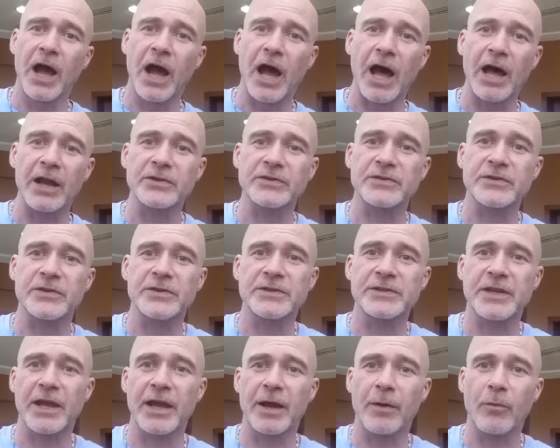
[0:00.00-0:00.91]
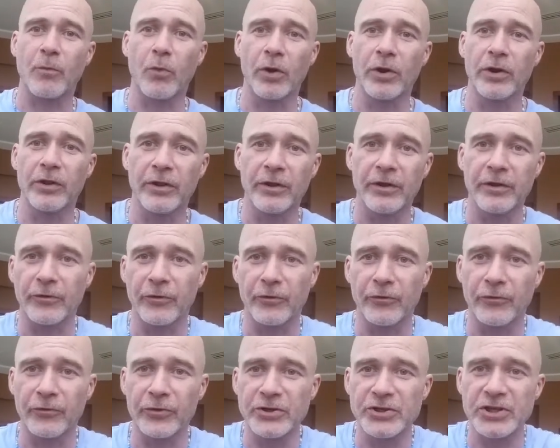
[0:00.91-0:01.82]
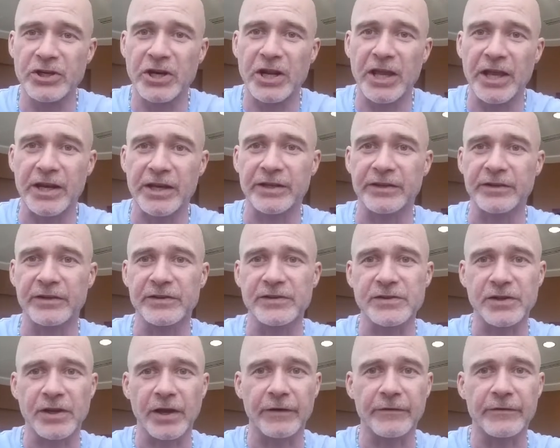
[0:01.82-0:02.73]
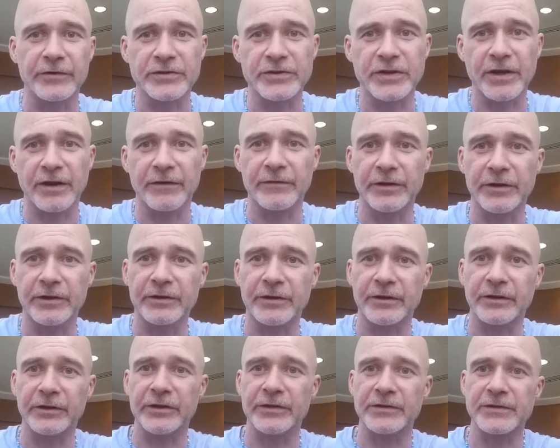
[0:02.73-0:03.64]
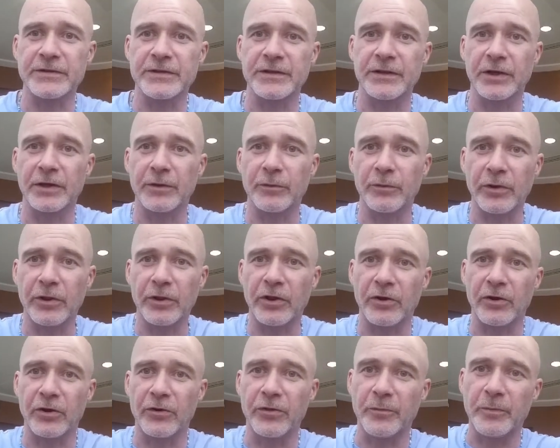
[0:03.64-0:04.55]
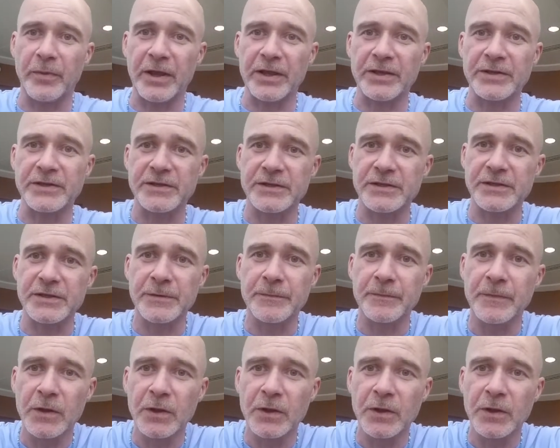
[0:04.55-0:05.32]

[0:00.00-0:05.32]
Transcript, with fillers: honestly say I'm one of the originating discovers of it, at least uh, one of the Earth-based